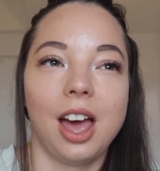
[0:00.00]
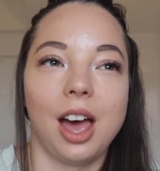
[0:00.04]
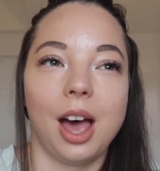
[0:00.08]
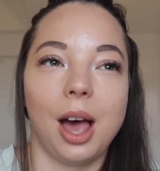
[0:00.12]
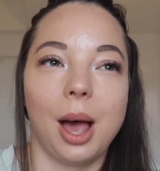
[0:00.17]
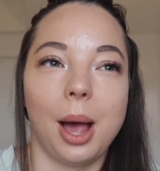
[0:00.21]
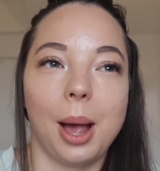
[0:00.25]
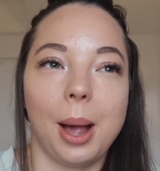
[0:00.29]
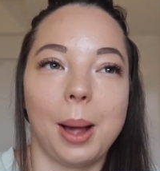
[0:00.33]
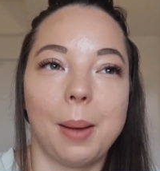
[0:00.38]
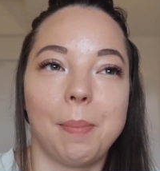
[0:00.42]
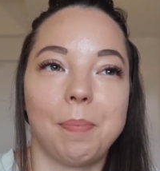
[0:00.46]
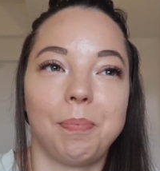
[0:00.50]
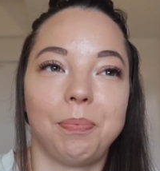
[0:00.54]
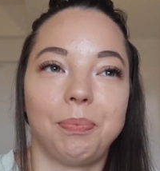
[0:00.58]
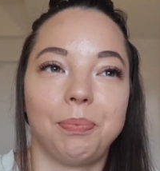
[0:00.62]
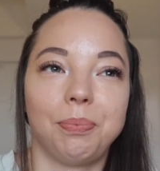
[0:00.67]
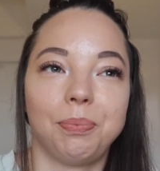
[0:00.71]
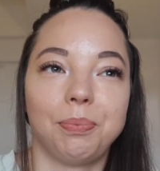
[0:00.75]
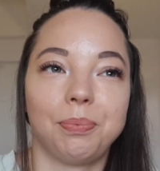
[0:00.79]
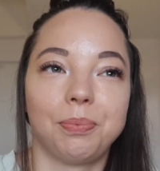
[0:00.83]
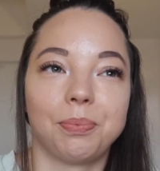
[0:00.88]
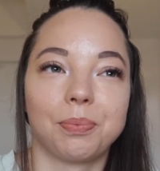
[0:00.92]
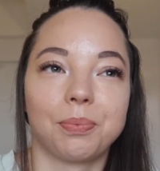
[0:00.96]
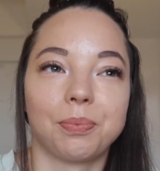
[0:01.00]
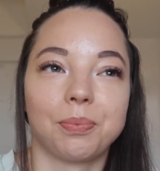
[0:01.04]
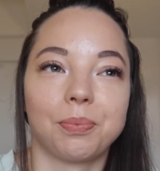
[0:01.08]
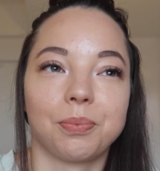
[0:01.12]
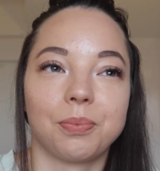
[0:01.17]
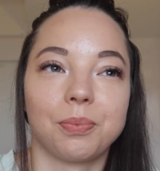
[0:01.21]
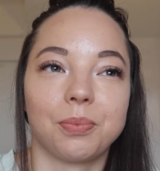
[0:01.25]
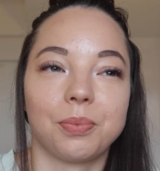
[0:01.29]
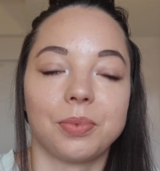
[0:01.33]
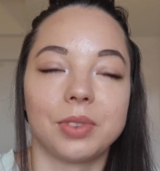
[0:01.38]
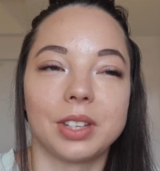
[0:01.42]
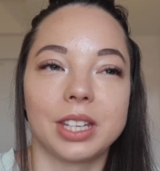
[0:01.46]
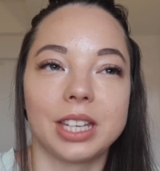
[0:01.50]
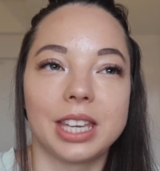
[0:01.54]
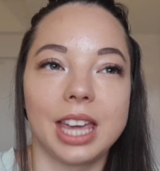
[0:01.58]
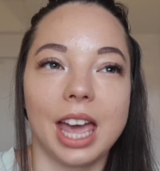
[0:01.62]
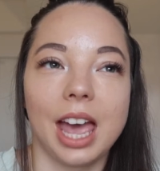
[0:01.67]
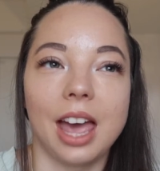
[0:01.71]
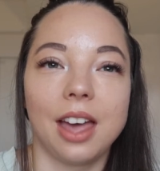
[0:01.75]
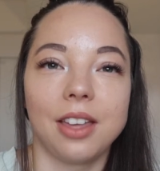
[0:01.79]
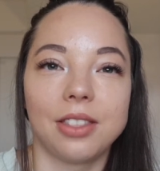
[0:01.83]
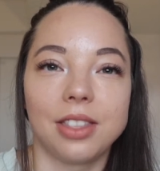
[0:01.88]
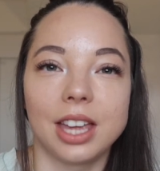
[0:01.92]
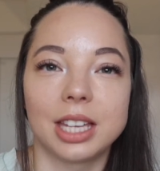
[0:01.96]
Um,
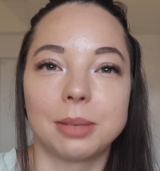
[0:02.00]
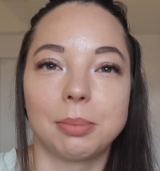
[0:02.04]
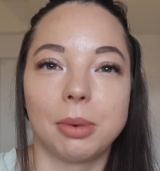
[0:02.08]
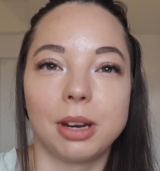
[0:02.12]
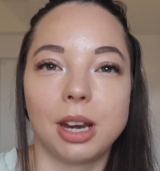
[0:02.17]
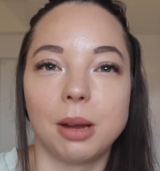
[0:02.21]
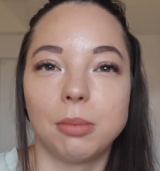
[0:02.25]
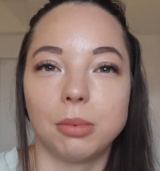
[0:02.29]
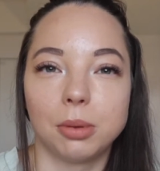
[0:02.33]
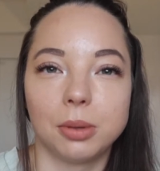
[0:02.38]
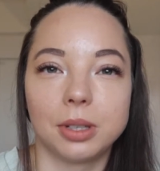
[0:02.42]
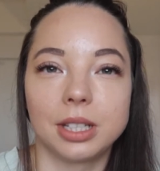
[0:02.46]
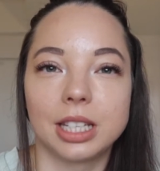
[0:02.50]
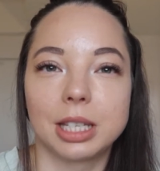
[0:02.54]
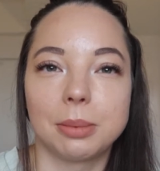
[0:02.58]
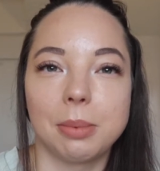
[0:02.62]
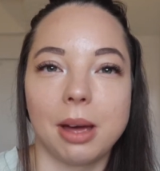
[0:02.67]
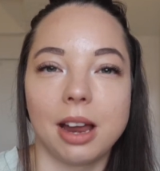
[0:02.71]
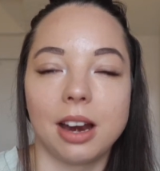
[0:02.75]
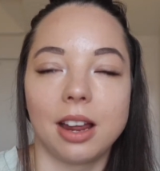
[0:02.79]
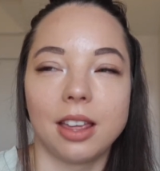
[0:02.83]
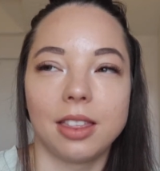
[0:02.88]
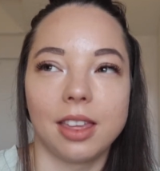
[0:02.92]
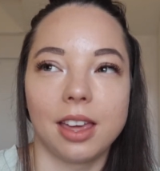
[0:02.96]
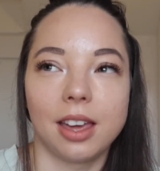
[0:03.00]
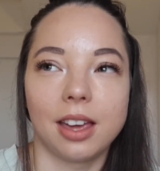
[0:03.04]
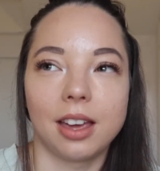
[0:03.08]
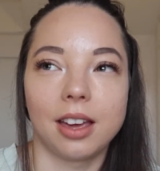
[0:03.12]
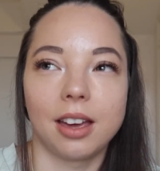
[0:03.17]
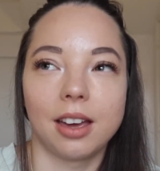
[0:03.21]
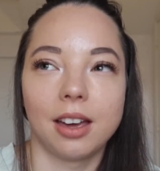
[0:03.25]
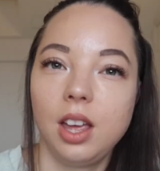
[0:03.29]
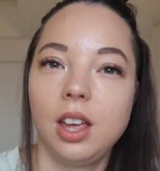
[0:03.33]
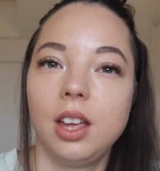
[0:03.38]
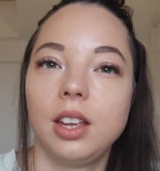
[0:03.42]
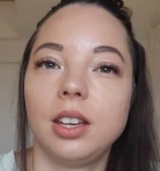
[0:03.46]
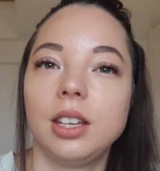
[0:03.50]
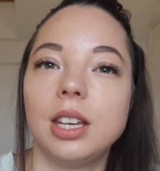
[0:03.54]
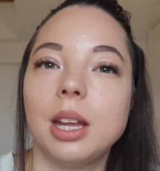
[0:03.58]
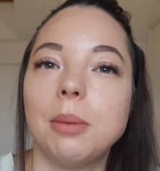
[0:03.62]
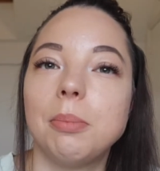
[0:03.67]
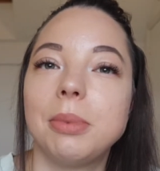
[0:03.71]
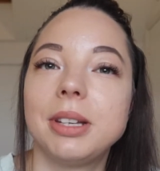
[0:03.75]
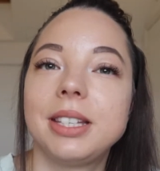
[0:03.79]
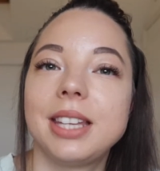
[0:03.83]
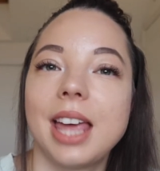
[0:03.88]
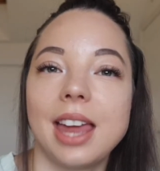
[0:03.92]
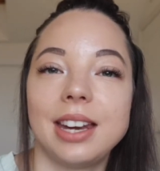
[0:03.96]
yeah, that's my number one smell, I think.
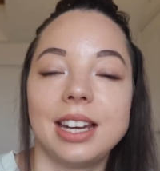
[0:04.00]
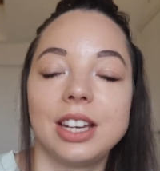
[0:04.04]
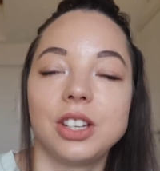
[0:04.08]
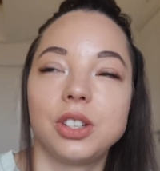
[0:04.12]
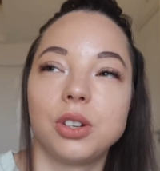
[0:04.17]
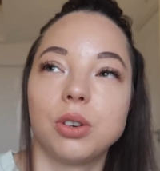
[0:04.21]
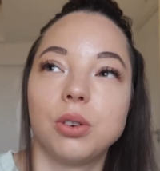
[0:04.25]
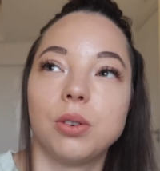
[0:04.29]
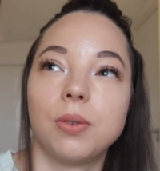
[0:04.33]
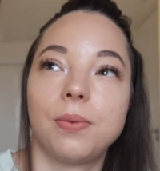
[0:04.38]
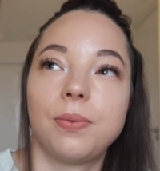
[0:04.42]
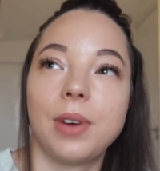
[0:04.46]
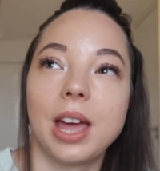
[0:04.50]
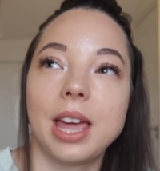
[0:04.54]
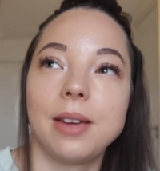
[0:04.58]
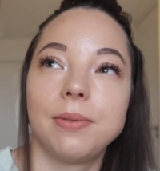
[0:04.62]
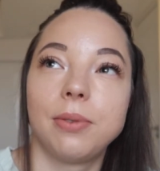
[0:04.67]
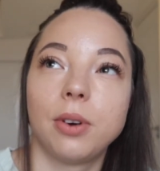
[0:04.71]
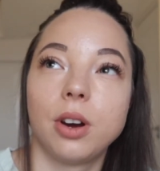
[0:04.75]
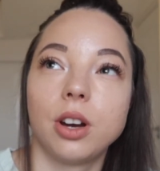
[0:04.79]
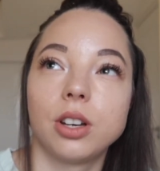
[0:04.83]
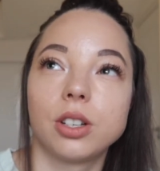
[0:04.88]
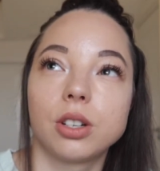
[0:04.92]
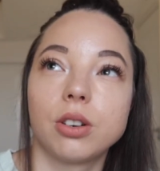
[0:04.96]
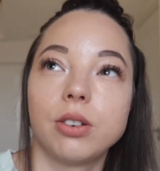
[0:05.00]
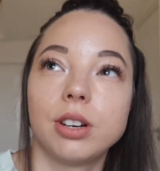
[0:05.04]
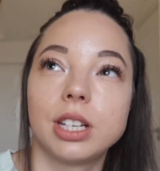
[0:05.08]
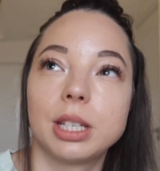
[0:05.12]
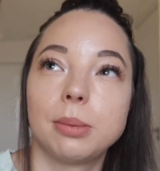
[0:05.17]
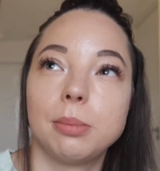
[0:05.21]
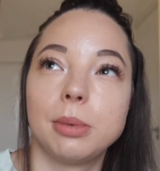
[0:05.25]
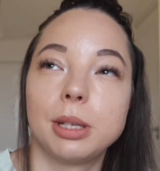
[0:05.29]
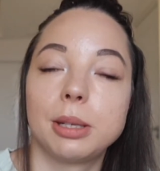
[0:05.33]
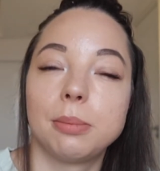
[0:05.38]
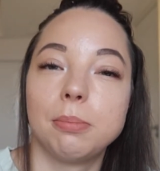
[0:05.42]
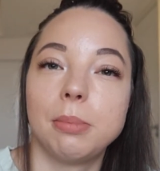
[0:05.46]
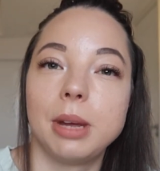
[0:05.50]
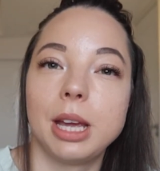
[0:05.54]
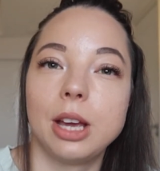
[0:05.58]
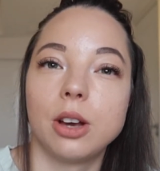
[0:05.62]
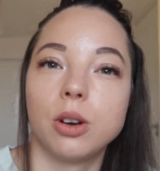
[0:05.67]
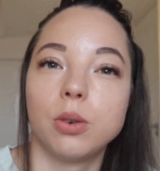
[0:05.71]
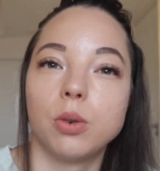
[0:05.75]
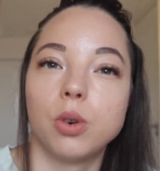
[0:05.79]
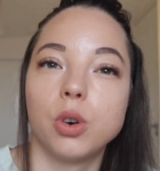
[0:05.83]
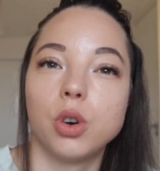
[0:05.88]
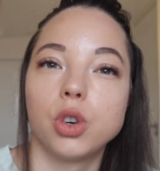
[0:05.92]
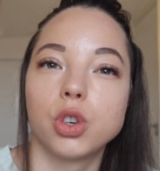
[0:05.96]
Number 10 is your favourite Christmas
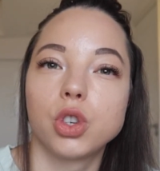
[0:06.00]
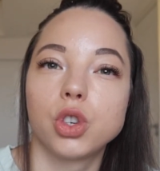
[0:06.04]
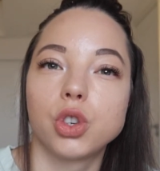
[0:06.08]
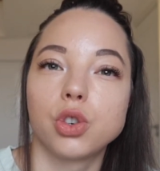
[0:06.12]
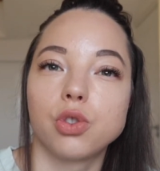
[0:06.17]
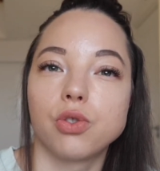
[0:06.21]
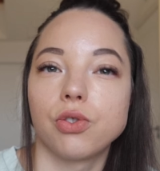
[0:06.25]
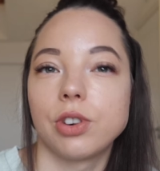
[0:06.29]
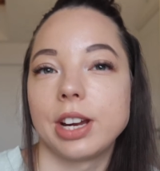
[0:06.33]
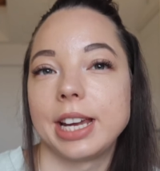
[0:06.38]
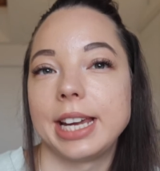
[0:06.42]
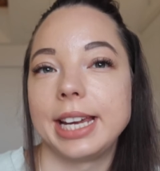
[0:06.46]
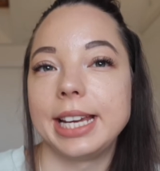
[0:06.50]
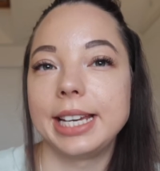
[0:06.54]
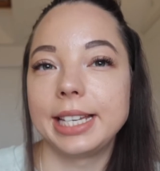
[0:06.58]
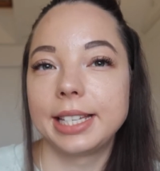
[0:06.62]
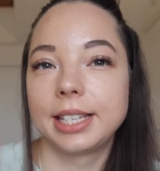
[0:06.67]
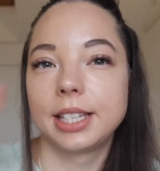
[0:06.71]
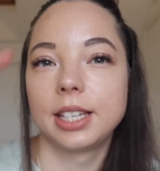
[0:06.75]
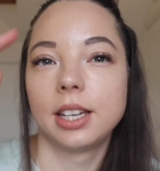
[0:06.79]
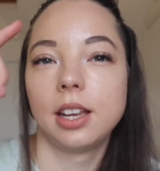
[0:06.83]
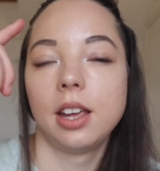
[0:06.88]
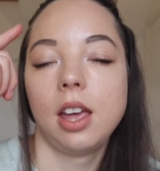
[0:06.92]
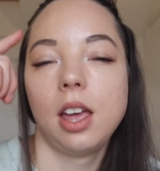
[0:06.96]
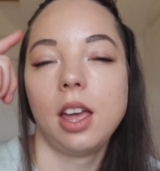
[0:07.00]
meal or treat.